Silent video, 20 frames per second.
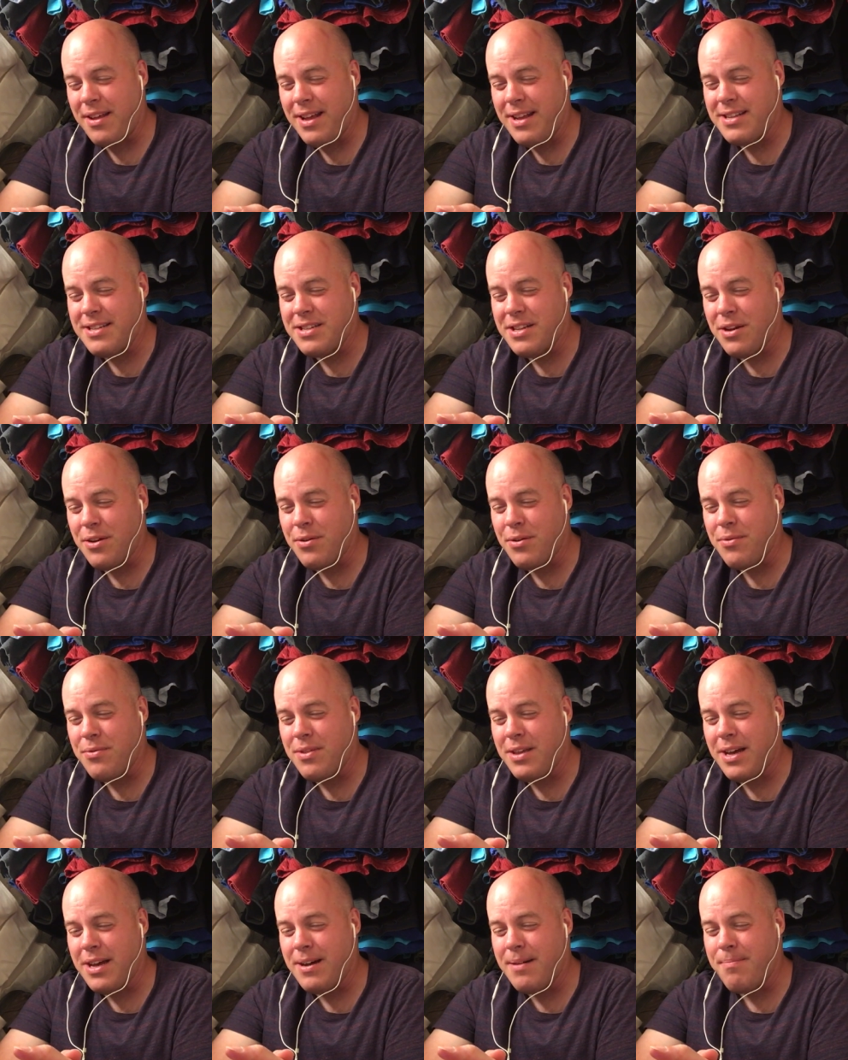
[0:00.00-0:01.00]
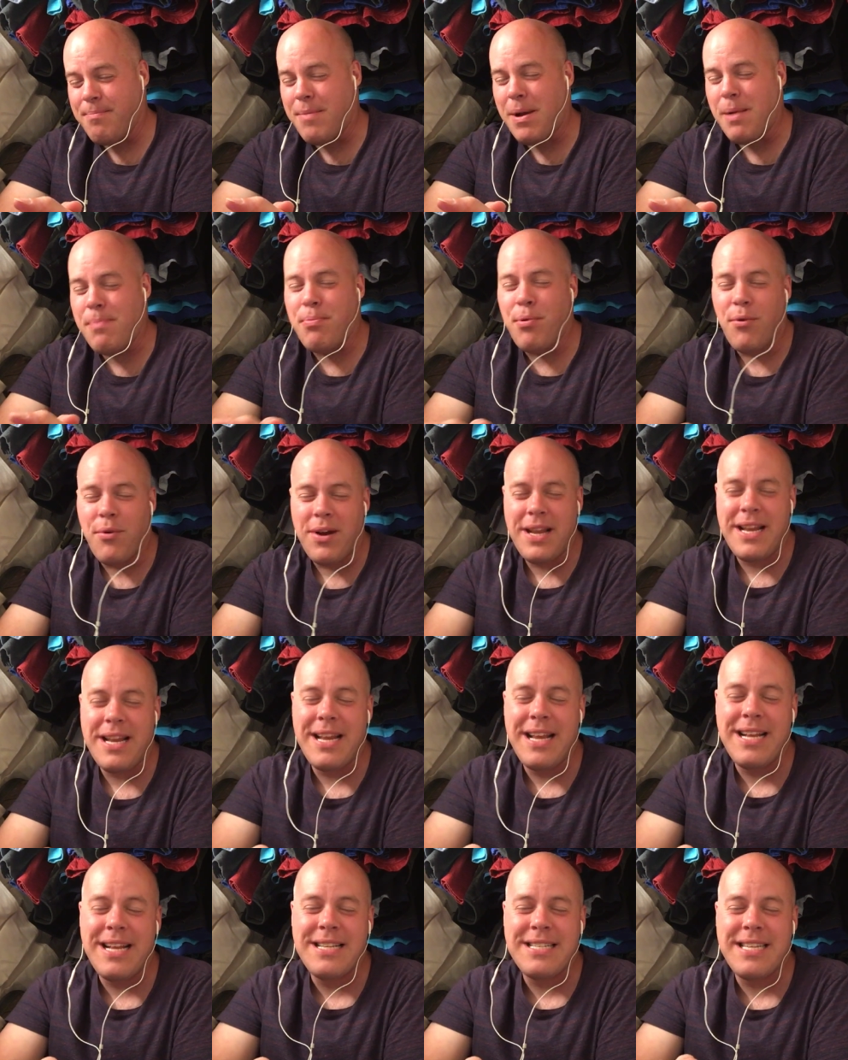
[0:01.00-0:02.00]
And so um, my point
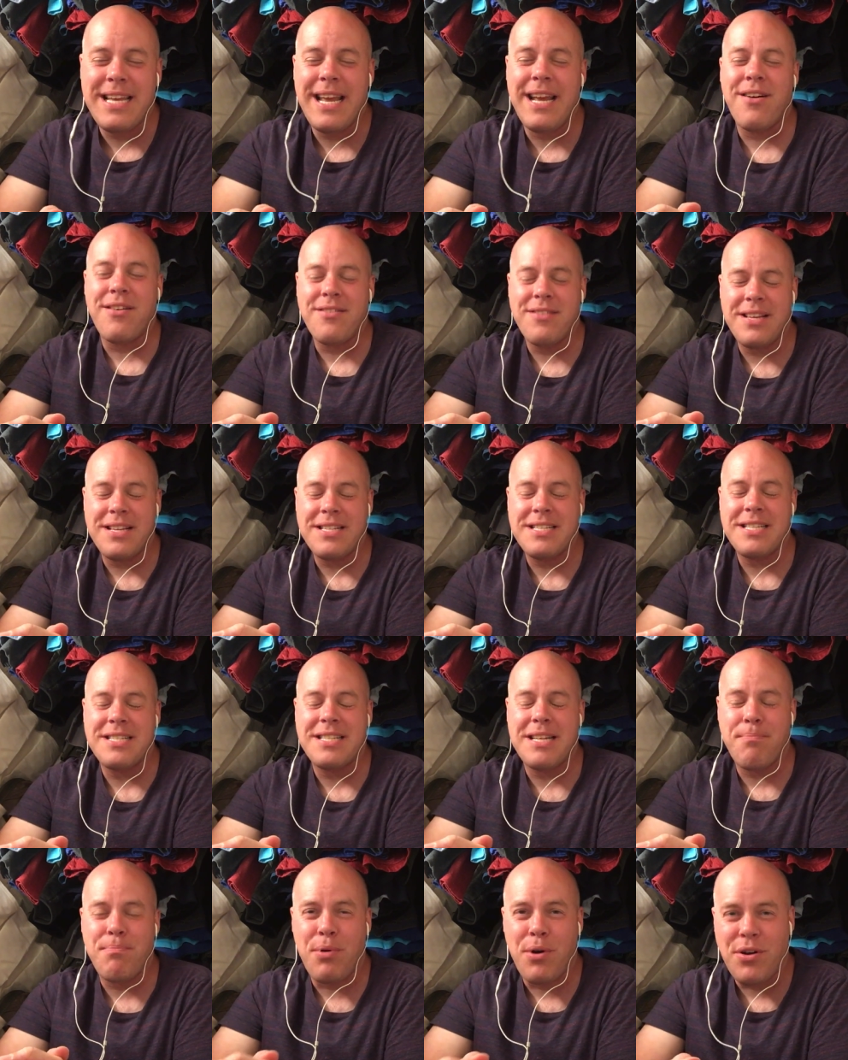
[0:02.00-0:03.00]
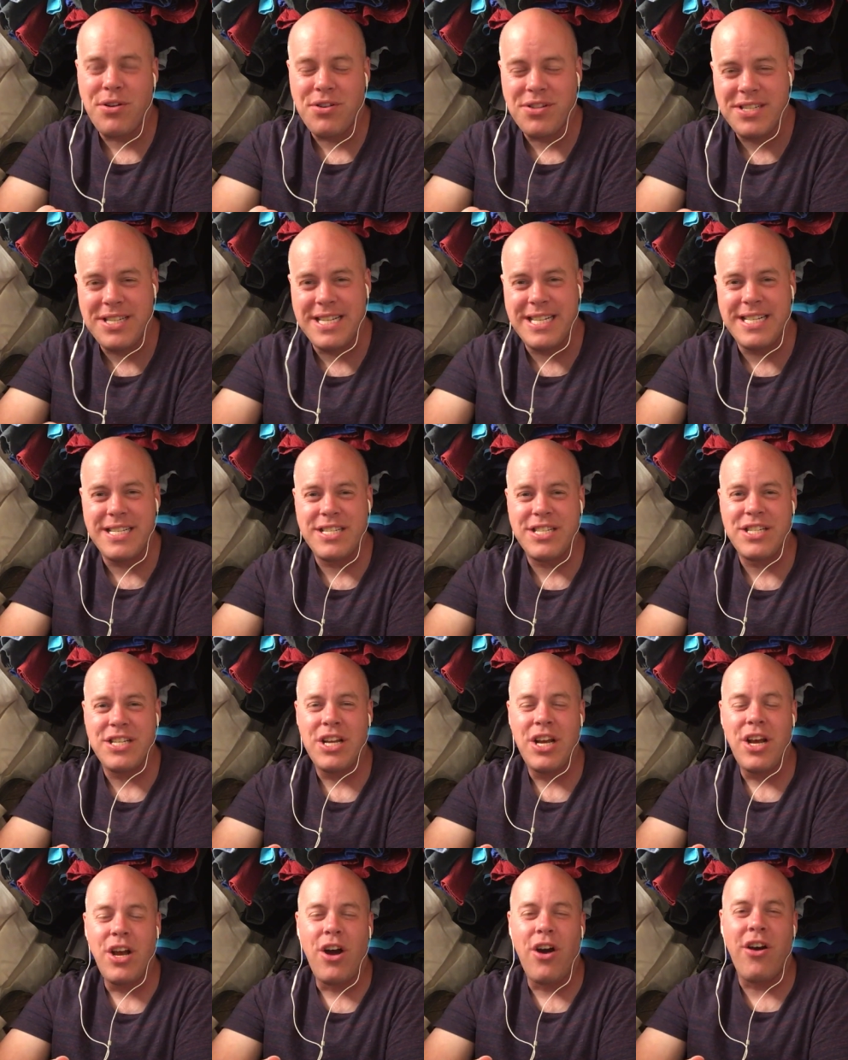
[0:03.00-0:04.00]
in saying all this is that persons
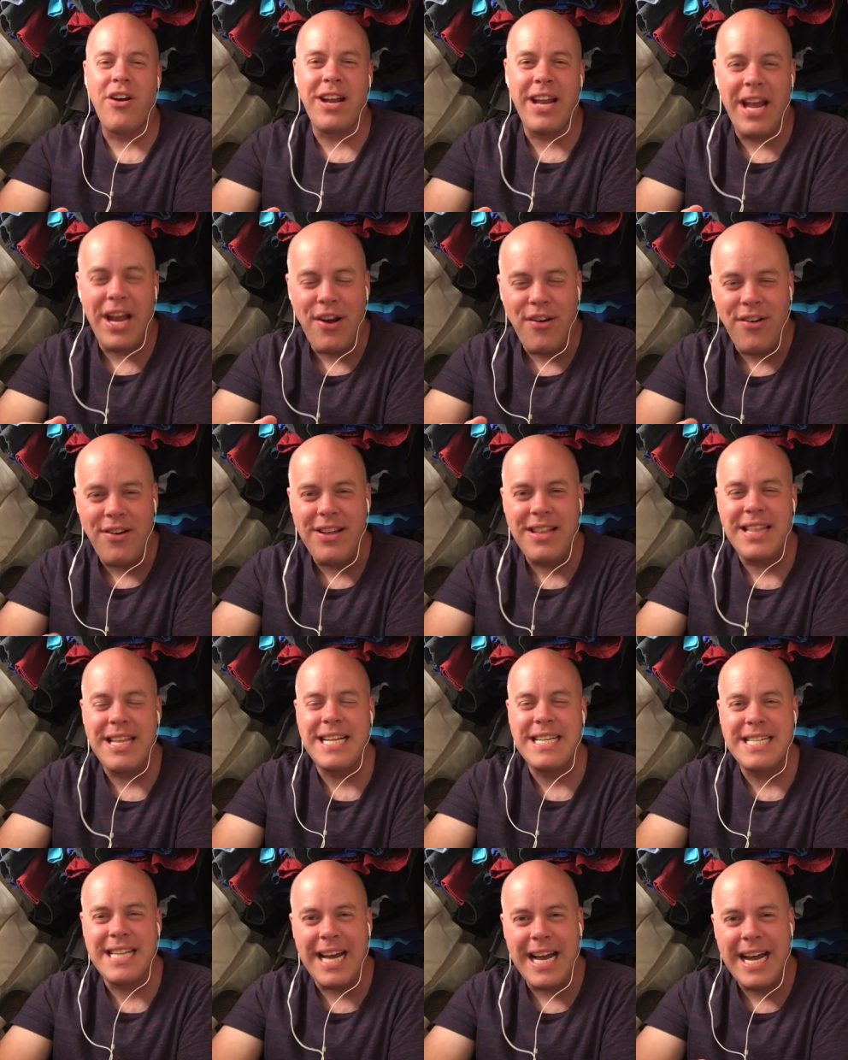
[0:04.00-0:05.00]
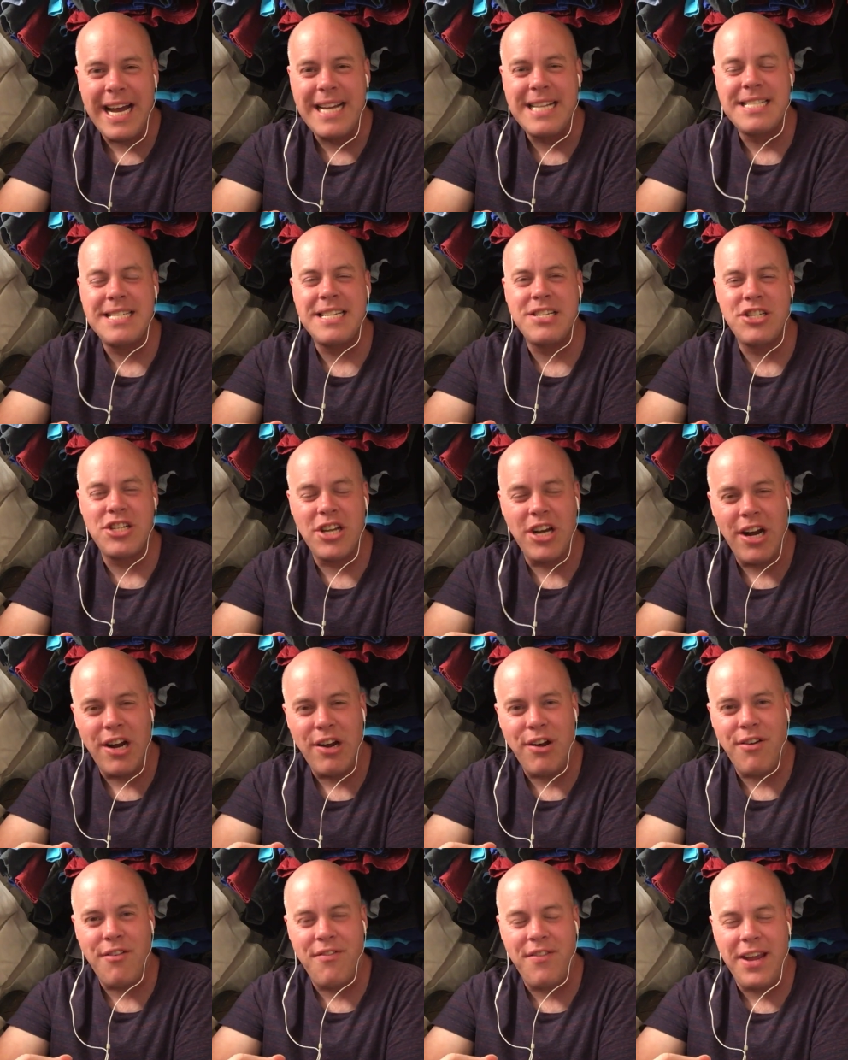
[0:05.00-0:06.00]
are inherently tied to
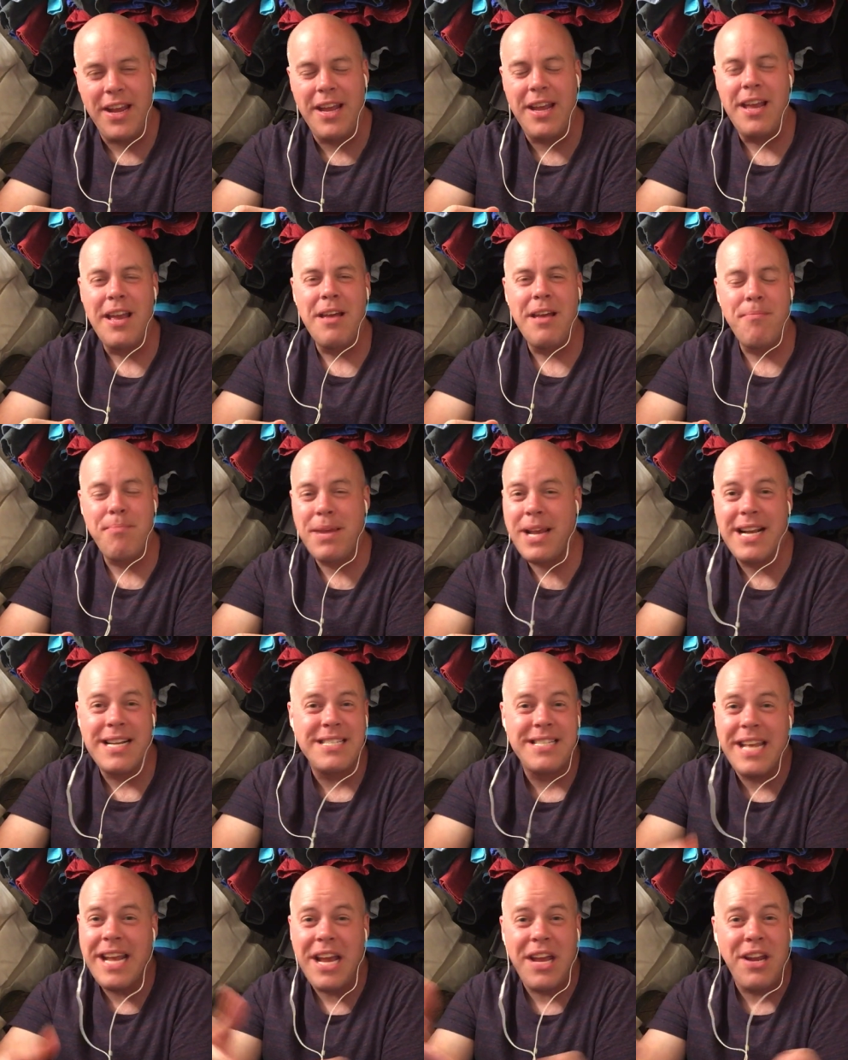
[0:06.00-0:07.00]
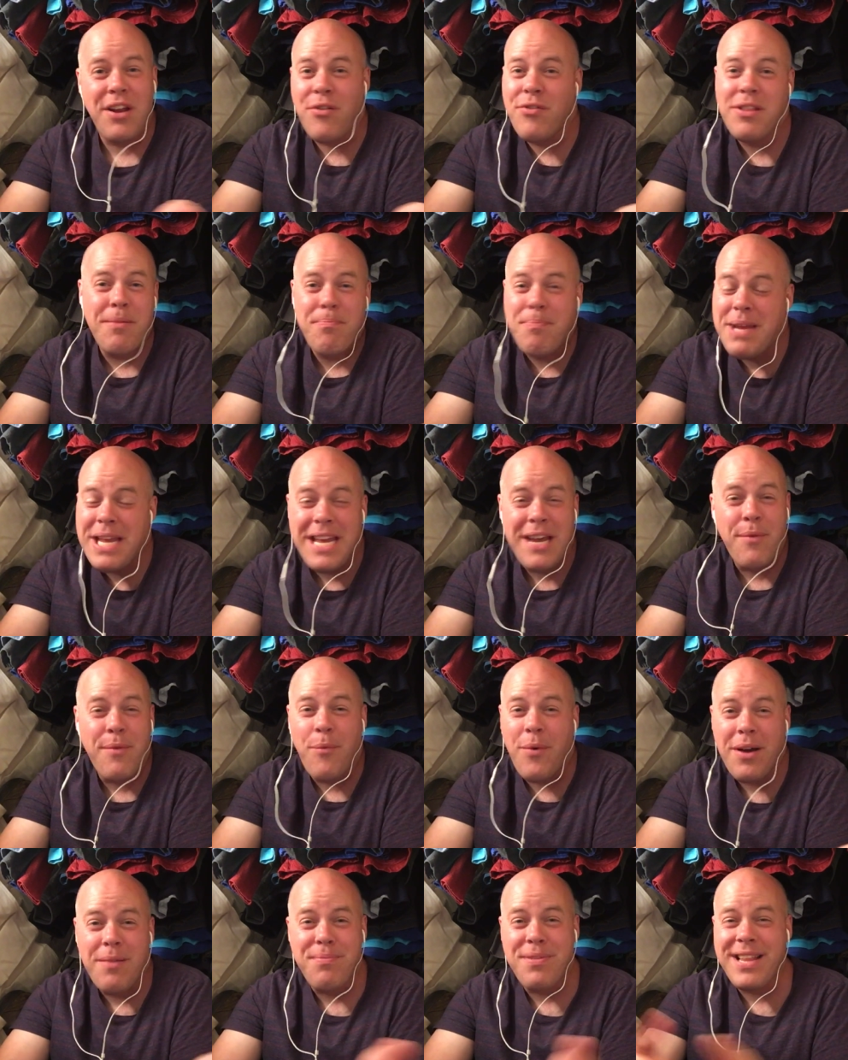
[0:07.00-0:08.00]
geography because they can only be in
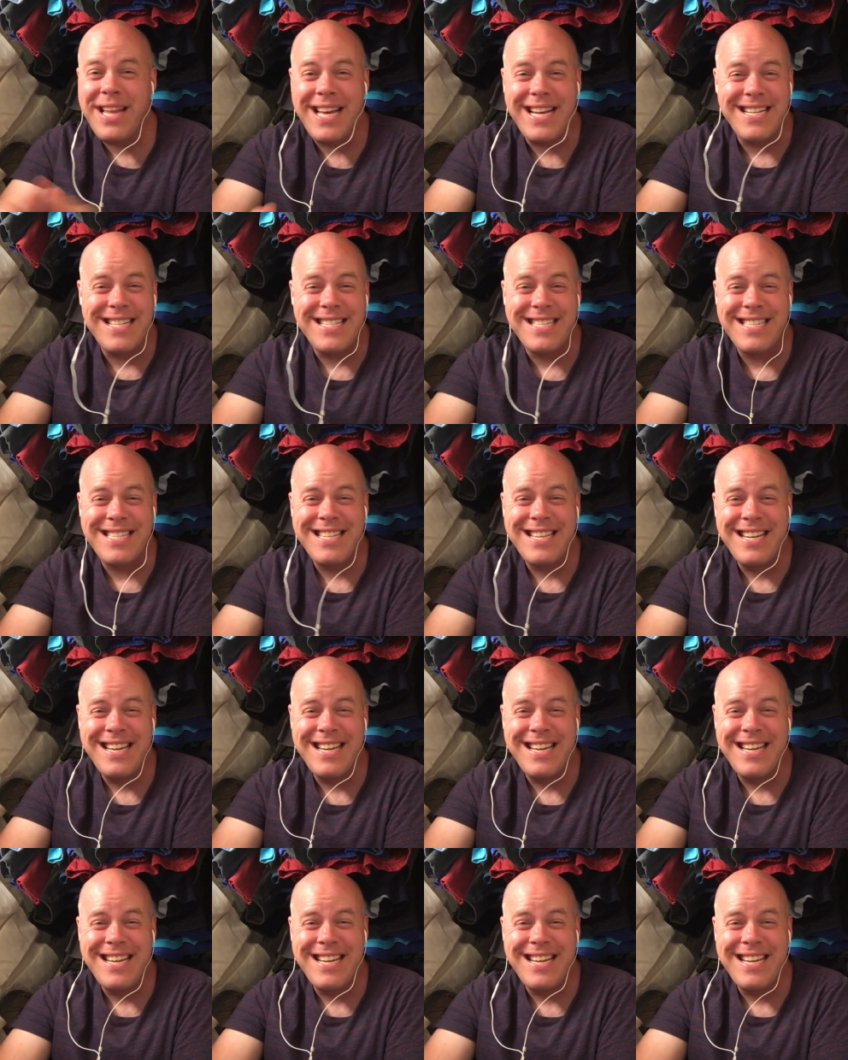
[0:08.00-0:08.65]
one place